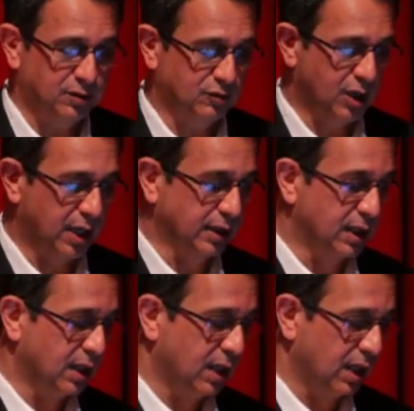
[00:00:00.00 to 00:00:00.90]
to try
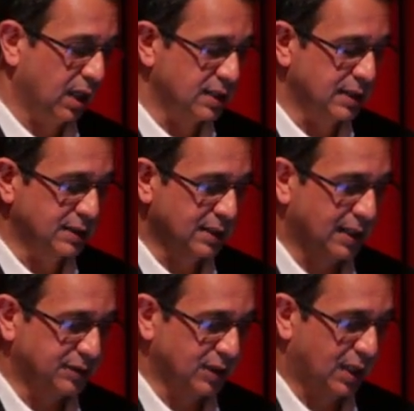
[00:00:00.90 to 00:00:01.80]
and
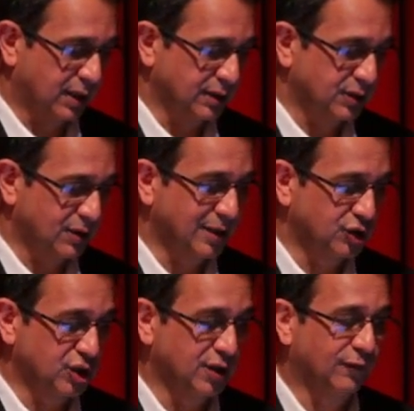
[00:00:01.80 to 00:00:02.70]
discuss our
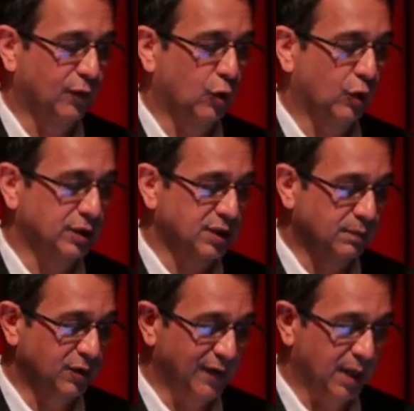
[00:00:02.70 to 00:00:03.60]
strategy for
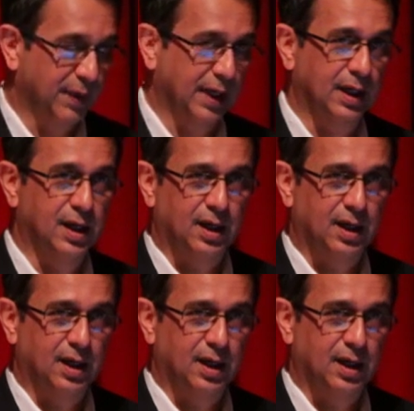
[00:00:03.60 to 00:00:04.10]
some developing